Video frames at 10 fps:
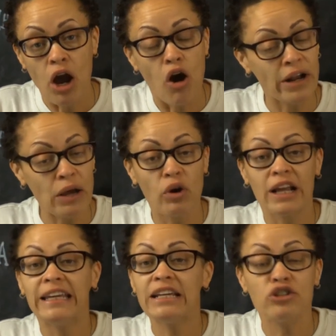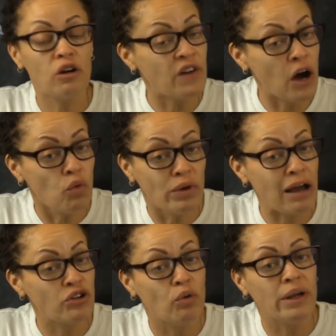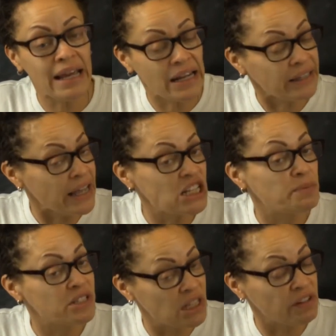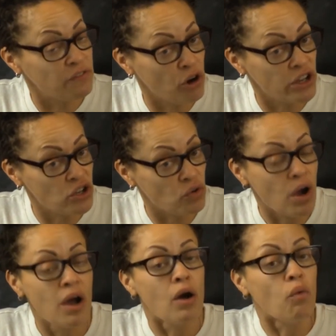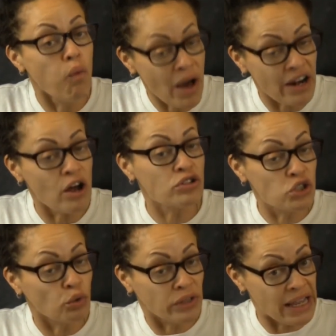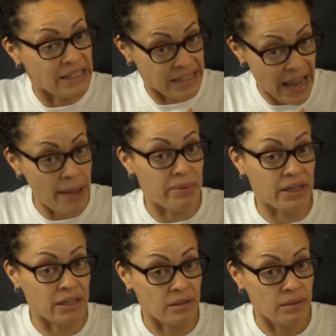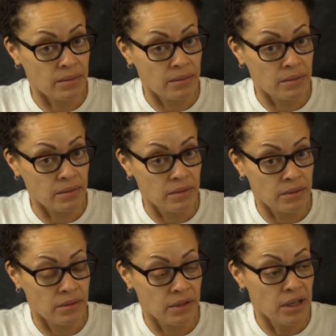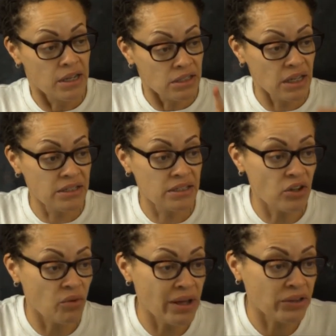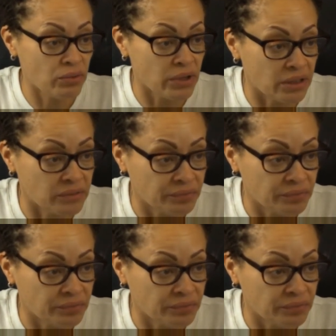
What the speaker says: or they want to get your vote without doing anything specific for you. One of those two things is happening. So let's just go back through here.